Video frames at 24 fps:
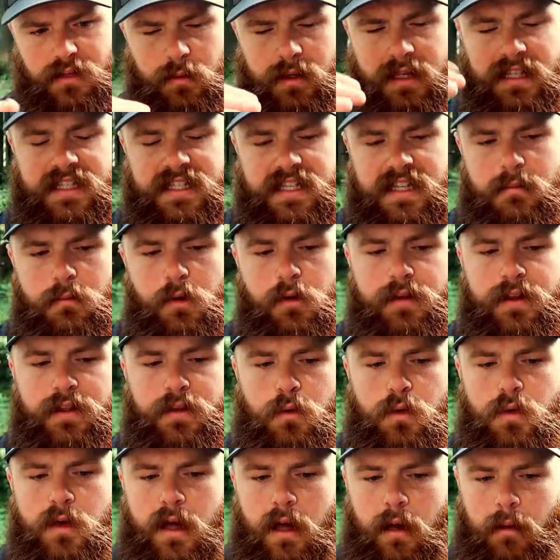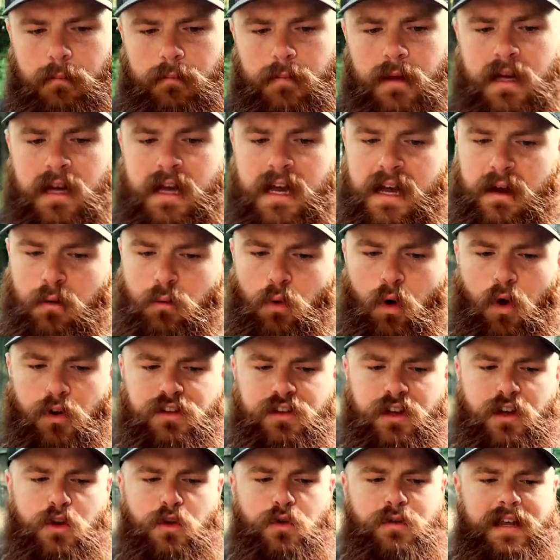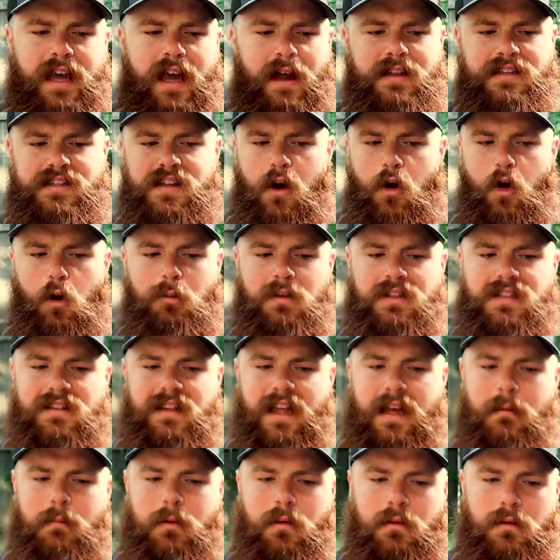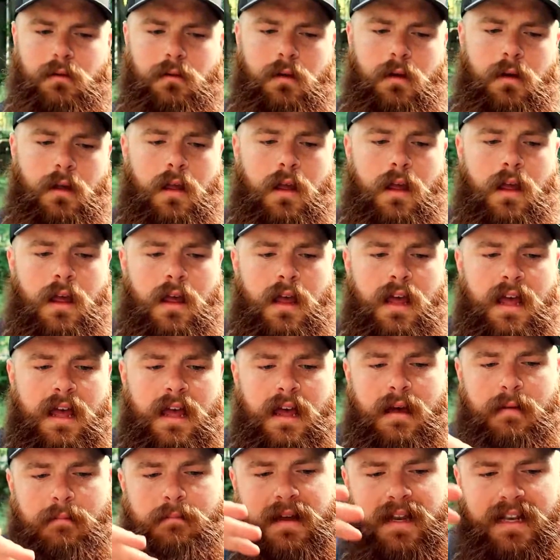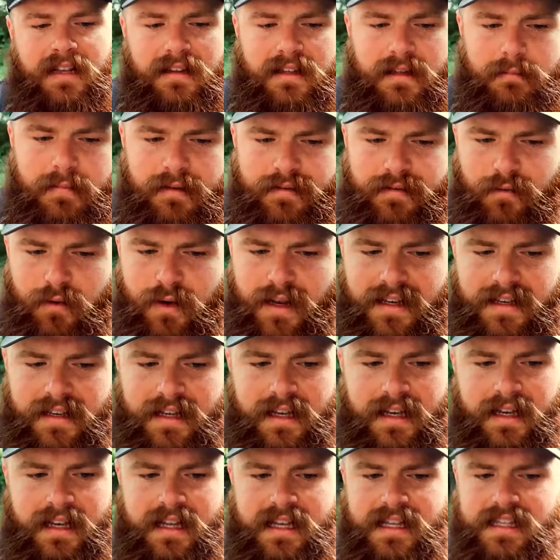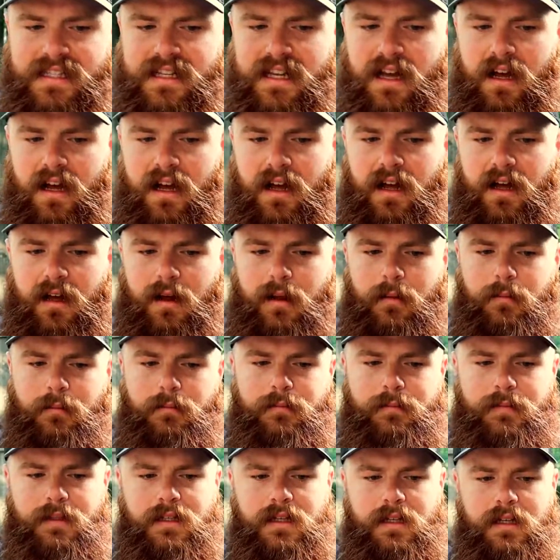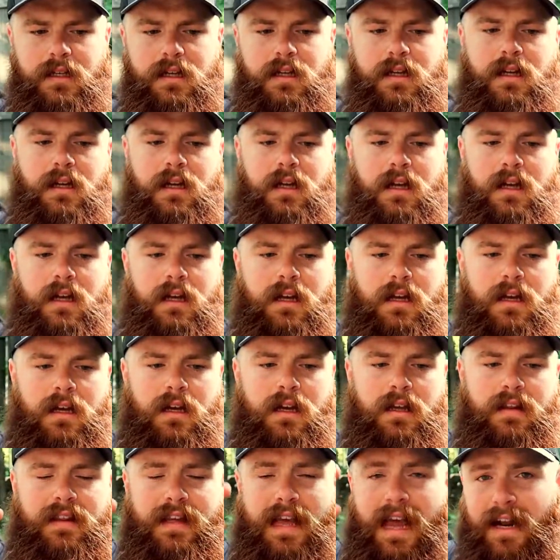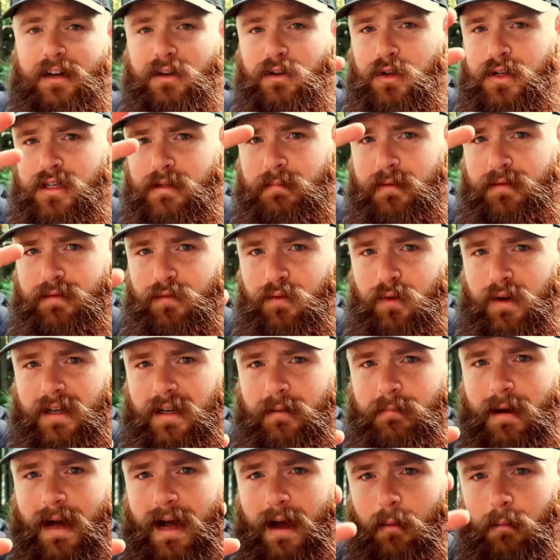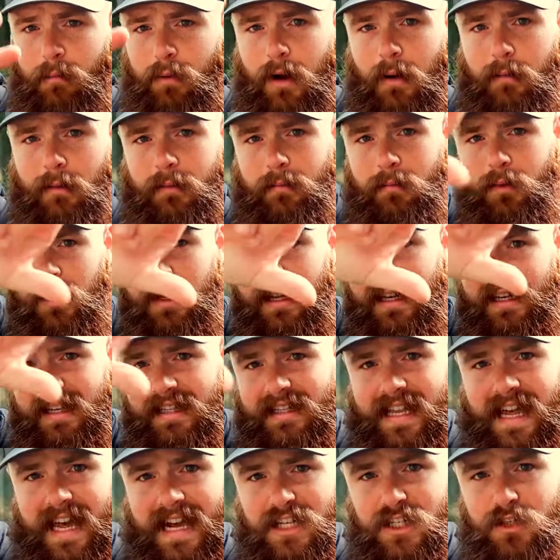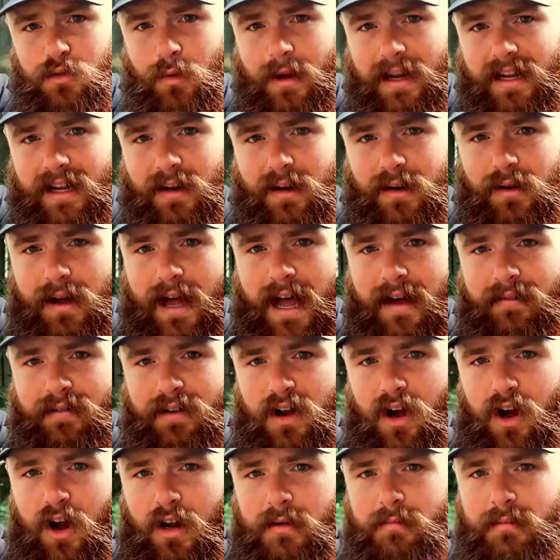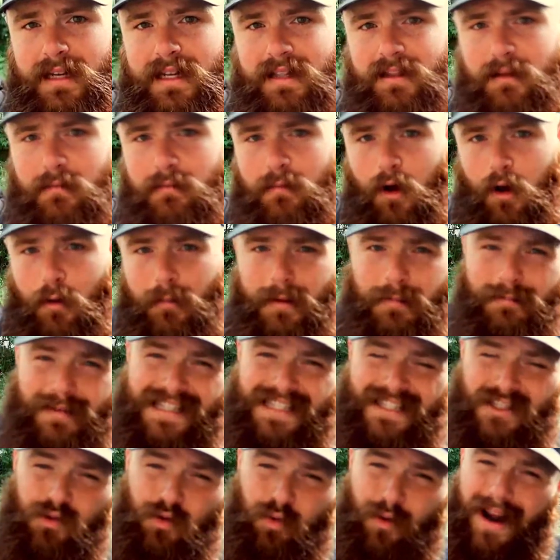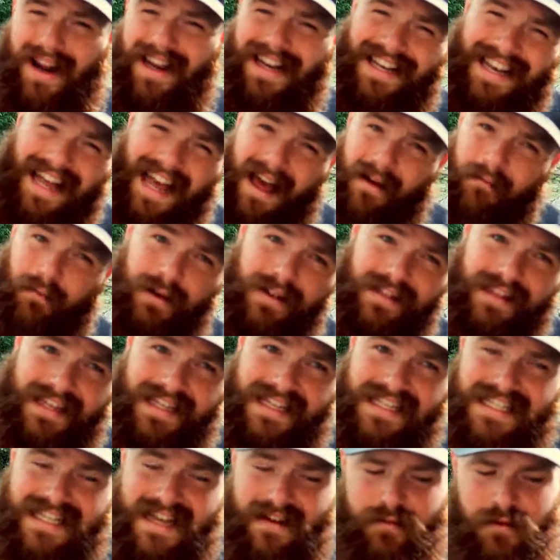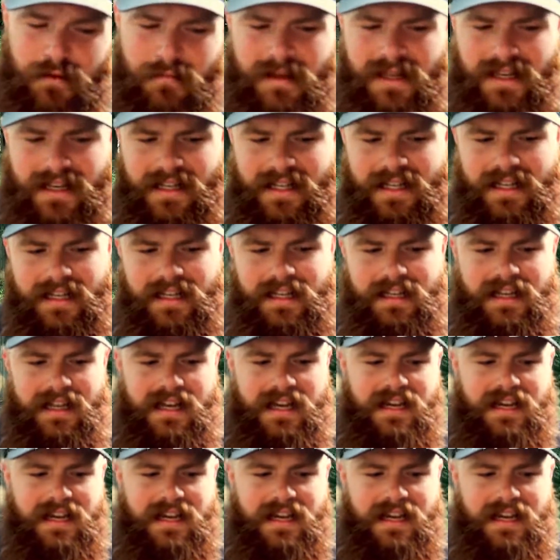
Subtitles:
So we get to see the movie through him. Rolls in a new town as a homeless laborer. Immediately befriended. He's the actor he's befriended by, I'll probably put in a text right here. I don't have it on me at the moment, but he's great in everything he's ever been in.